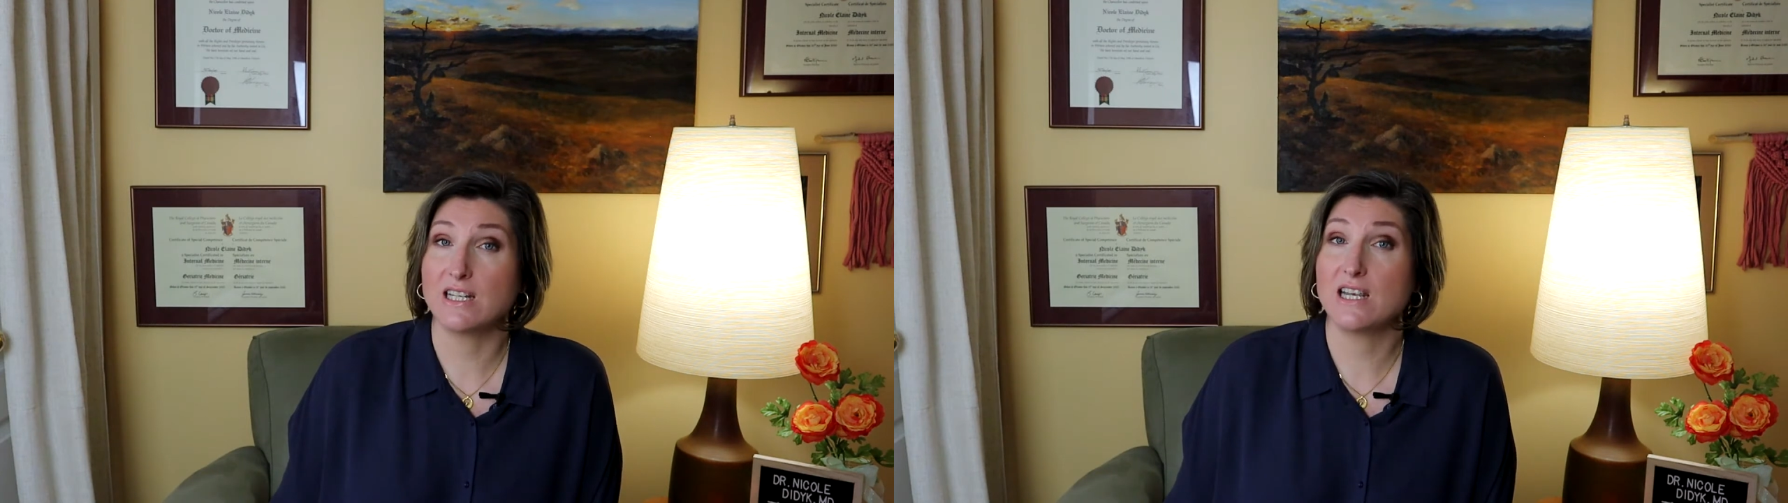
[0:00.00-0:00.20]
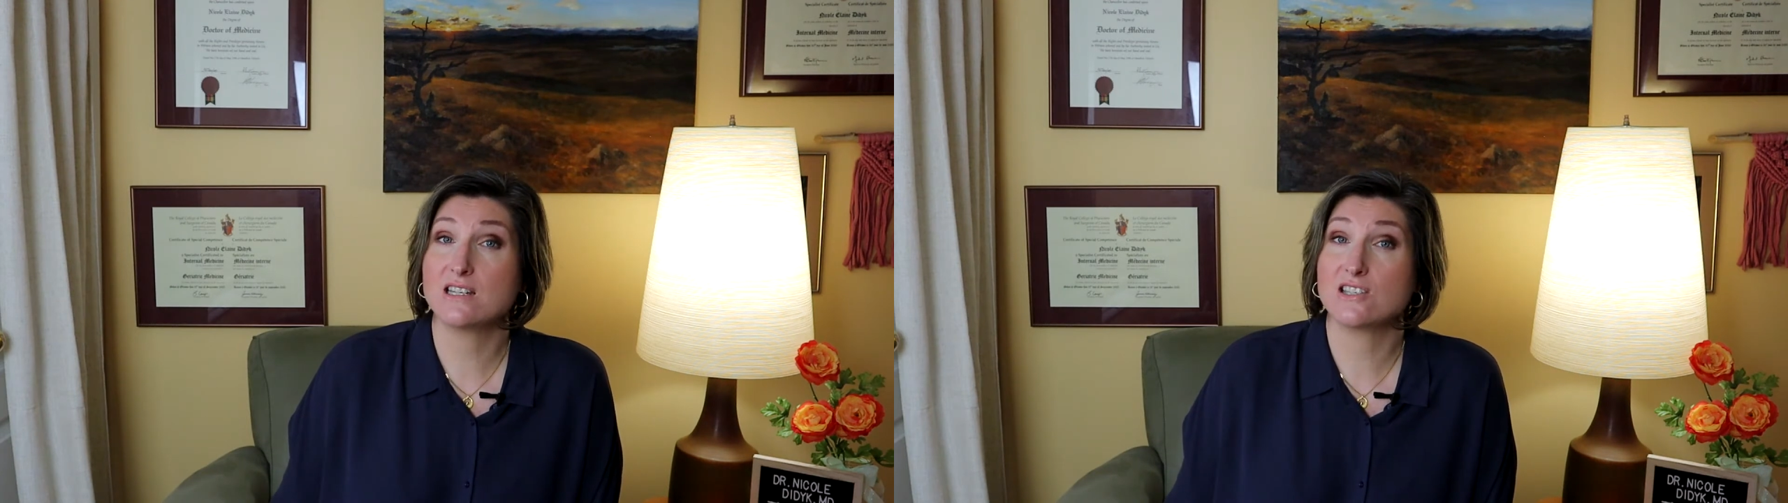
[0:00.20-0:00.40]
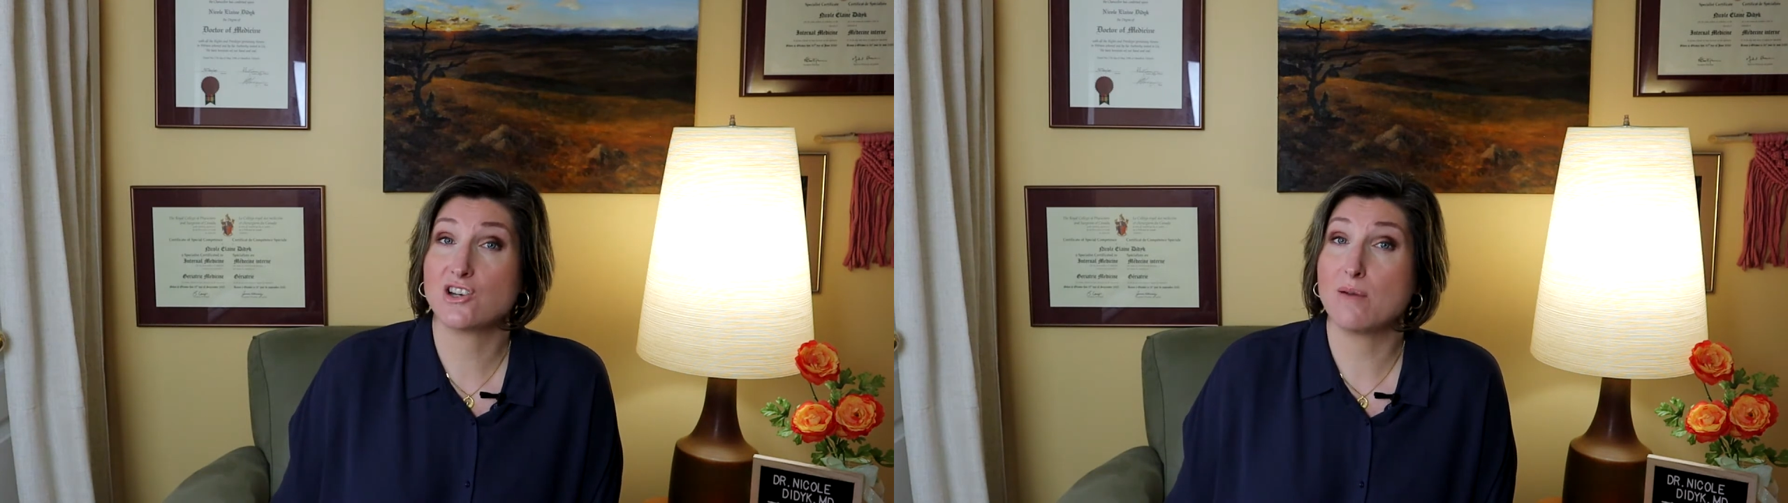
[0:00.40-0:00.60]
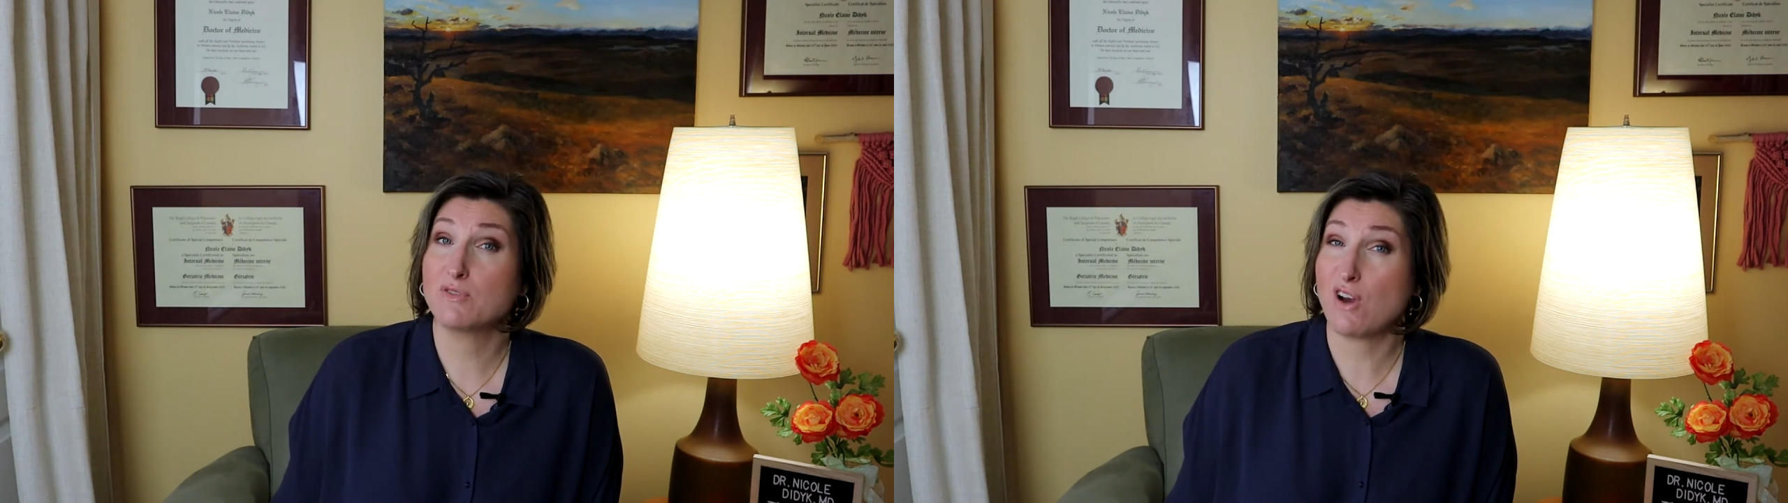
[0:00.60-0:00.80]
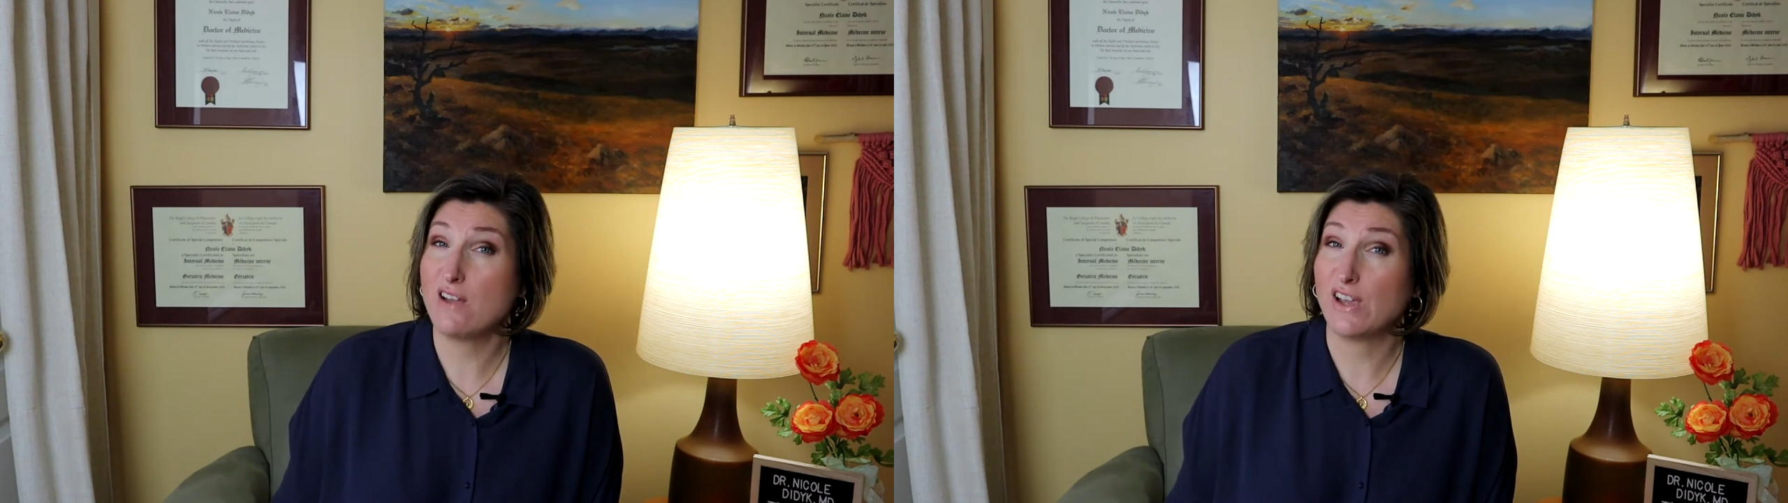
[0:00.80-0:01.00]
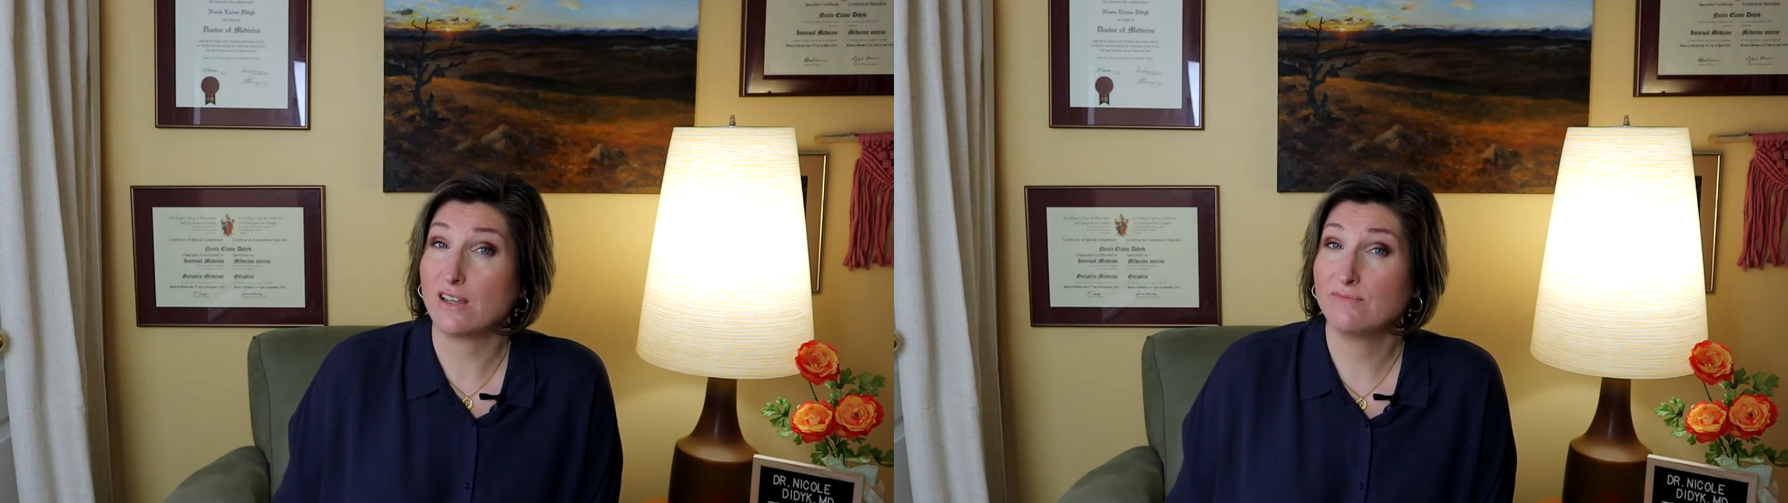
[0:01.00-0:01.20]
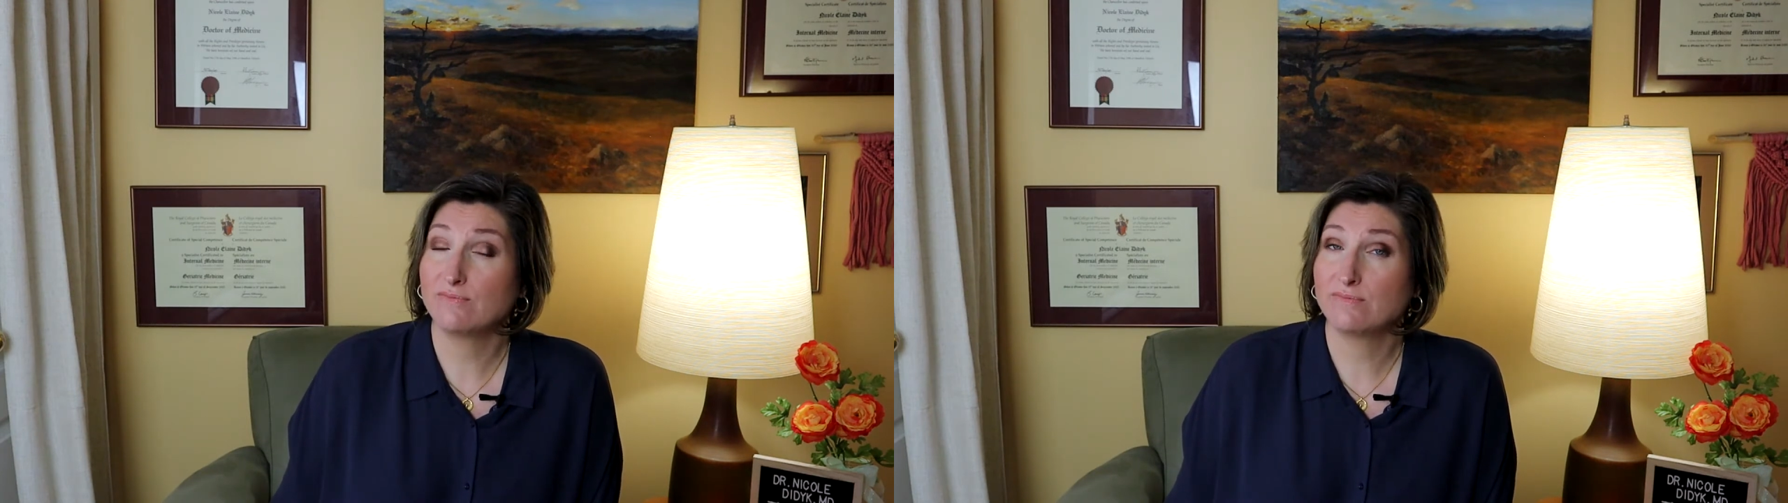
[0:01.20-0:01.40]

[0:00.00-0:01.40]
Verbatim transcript: need to stop driving.